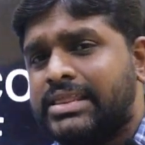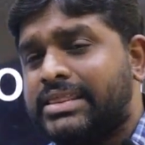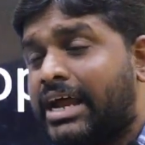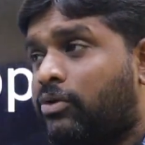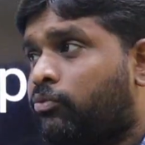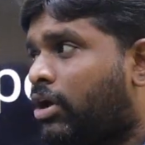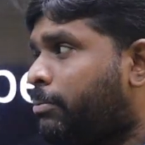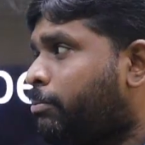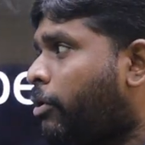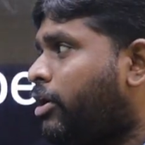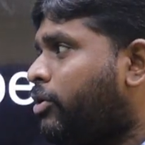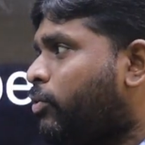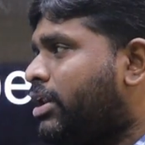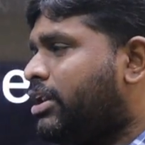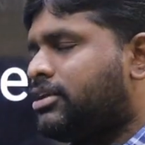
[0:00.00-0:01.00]
In that,
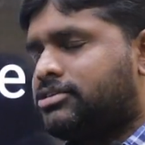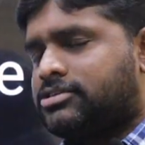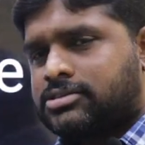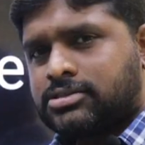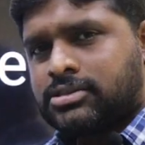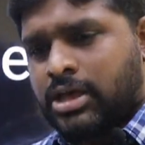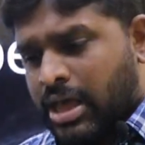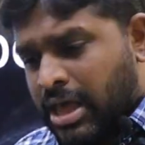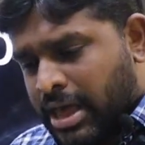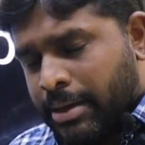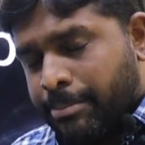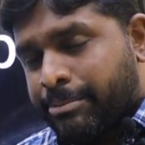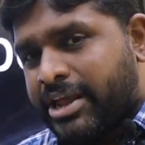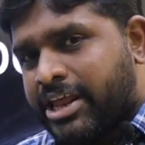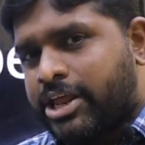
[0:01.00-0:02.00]
1.1 is
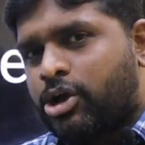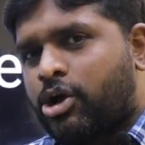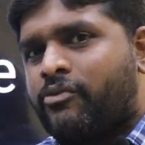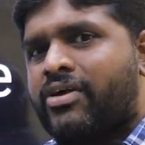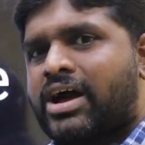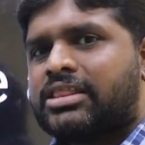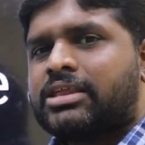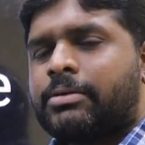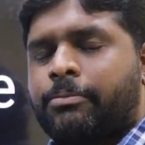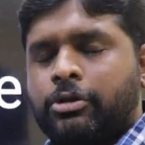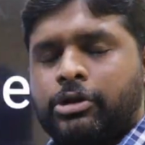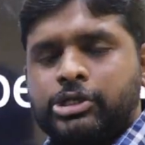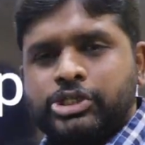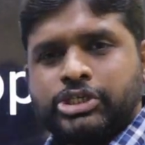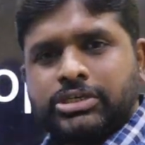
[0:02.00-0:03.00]
meaning of
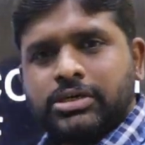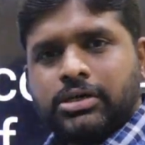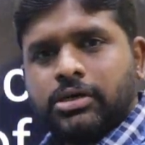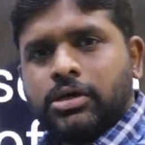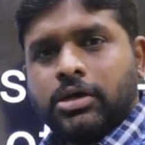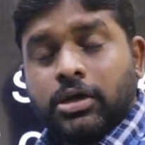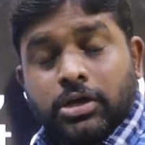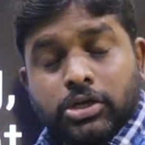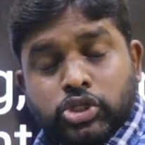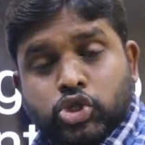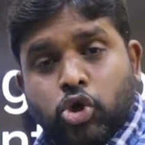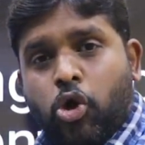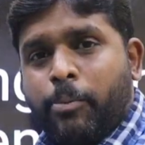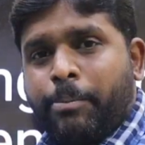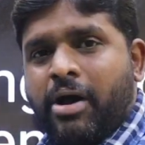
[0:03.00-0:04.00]
anthropology,
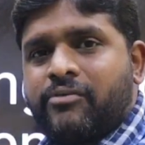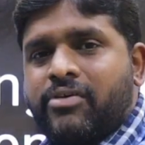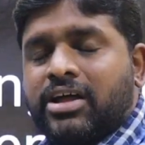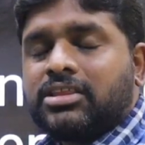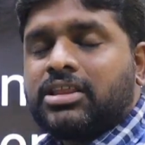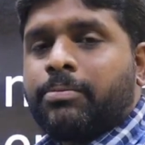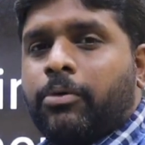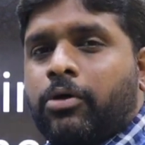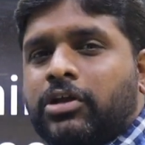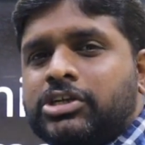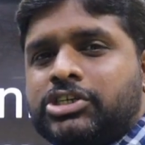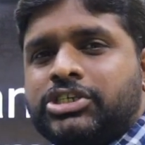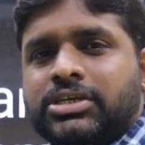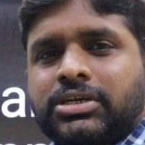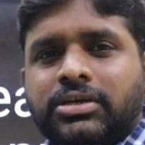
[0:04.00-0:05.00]
scope of
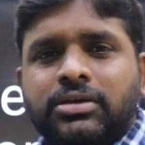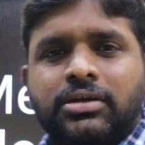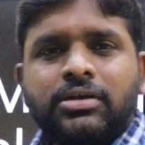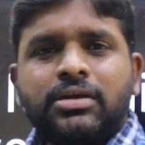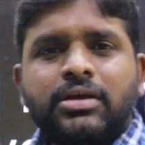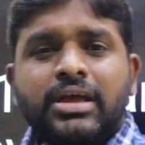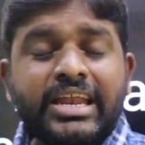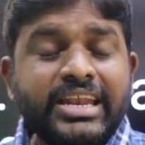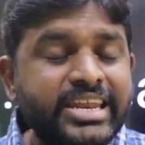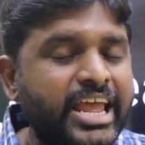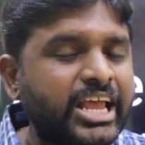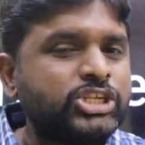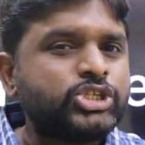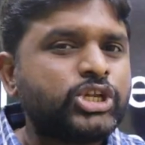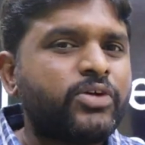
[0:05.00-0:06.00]
anthropology,
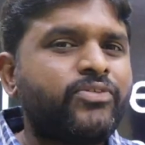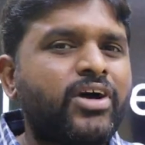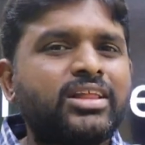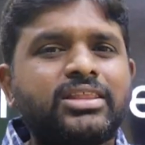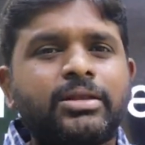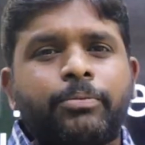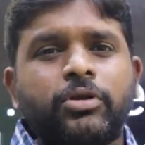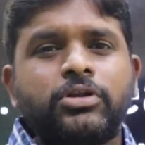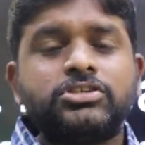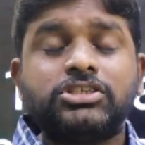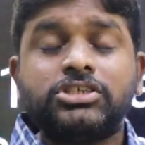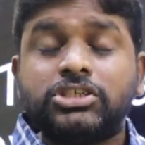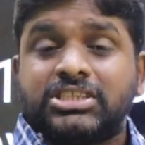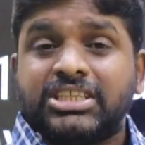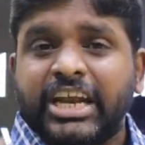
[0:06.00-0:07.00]
nature of
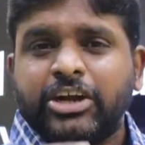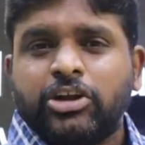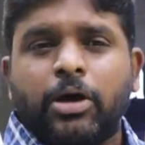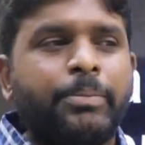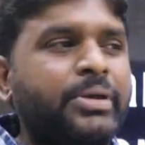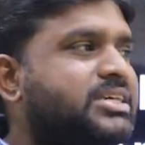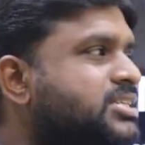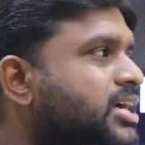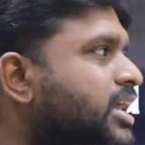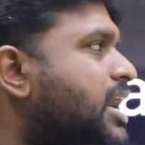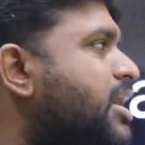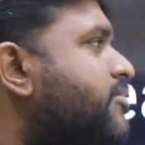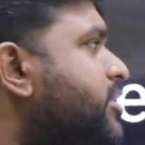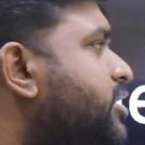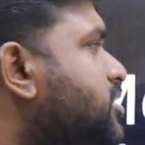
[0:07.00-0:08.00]
anthropology. 3 topics
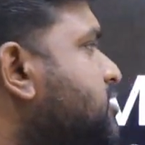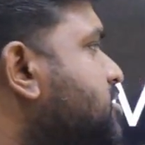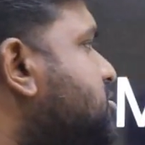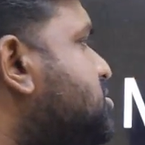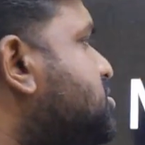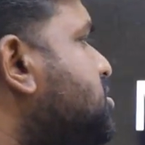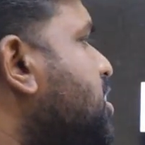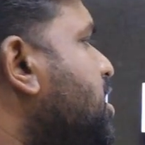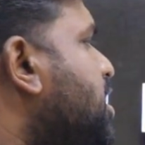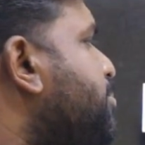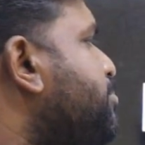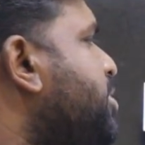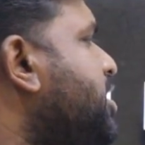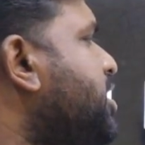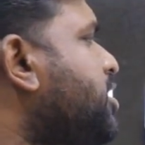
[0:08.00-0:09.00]
are covered in this:
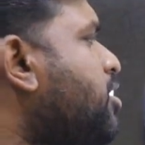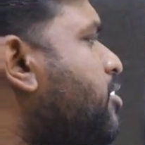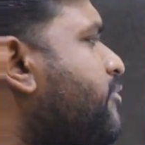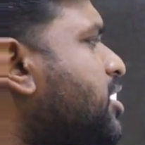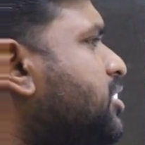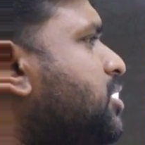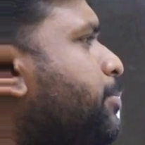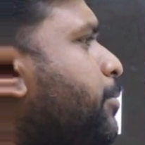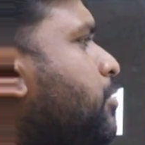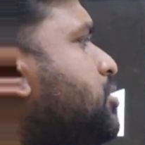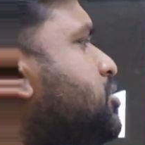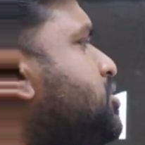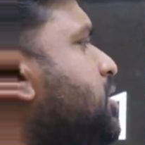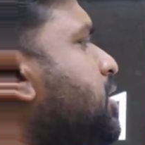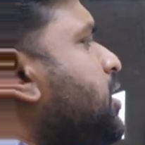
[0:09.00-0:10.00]
meaning of
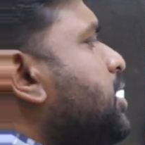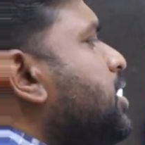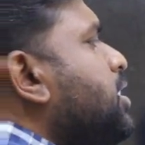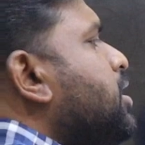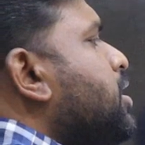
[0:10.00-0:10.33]
anthropology,